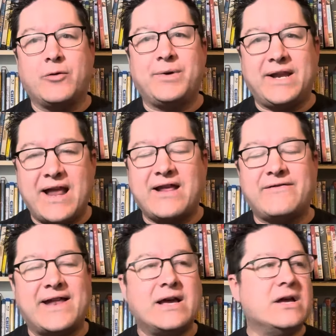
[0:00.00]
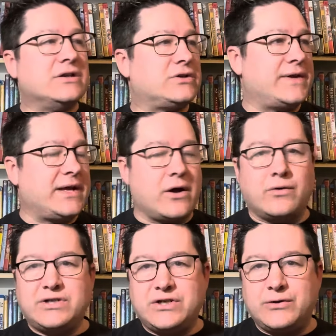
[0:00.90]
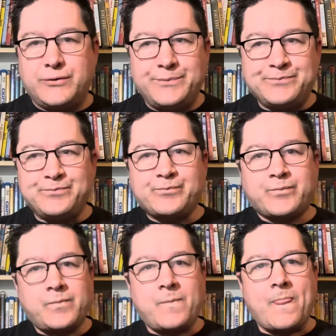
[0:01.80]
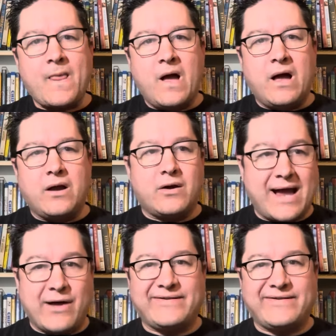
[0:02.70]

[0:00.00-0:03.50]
But in any event, so they go to her house.